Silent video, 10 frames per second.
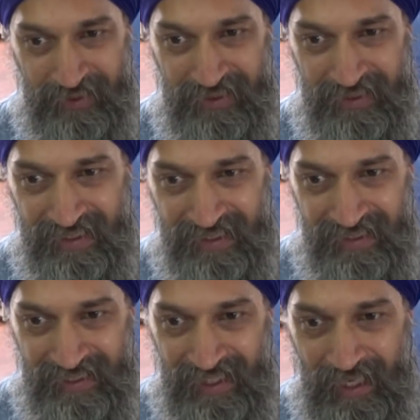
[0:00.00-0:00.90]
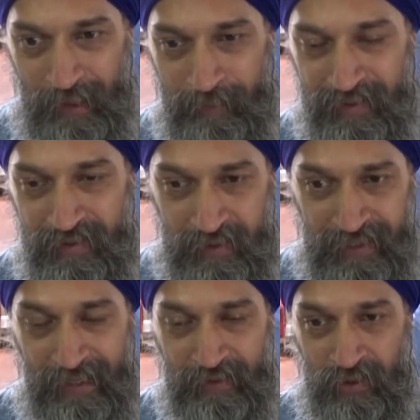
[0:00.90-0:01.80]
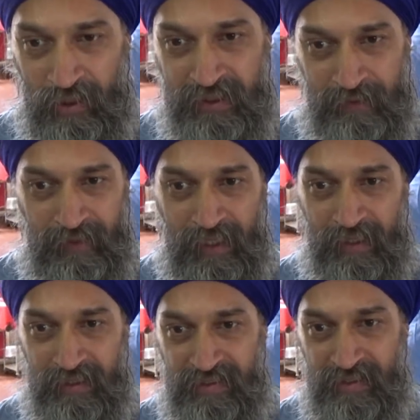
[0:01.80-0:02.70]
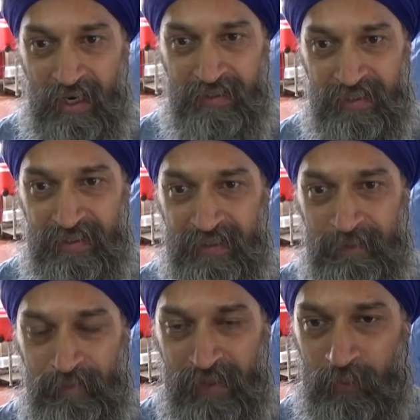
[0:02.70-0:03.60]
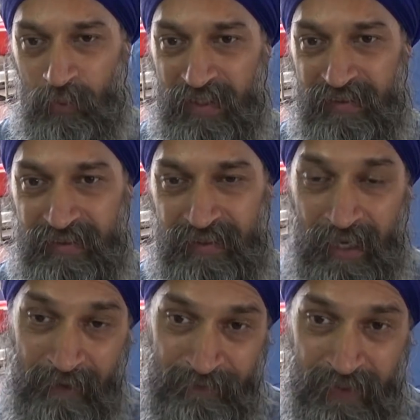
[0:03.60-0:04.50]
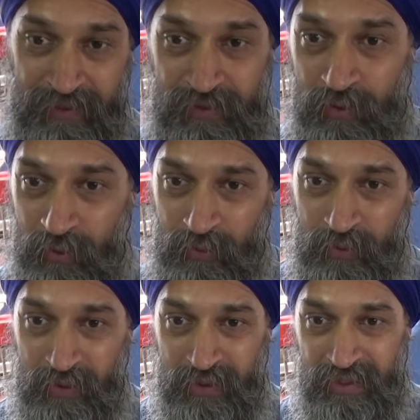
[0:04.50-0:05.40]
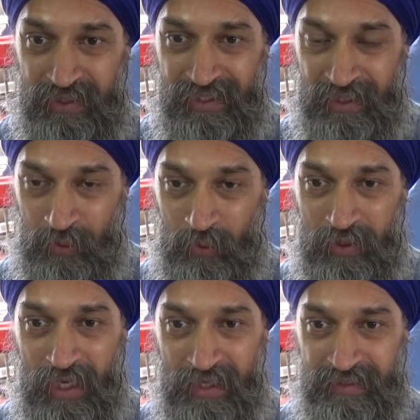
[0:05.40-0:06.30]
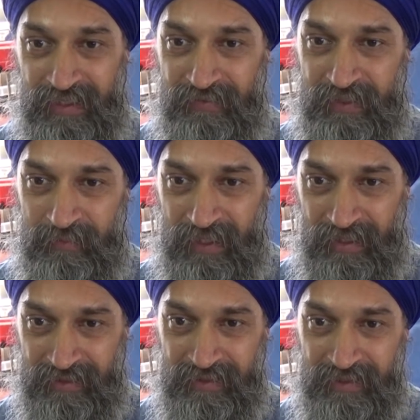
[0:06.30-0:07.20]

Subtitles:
I mean, the concept of Langar started with our first Guru, Guru Nanak Dev Ji Maharaj.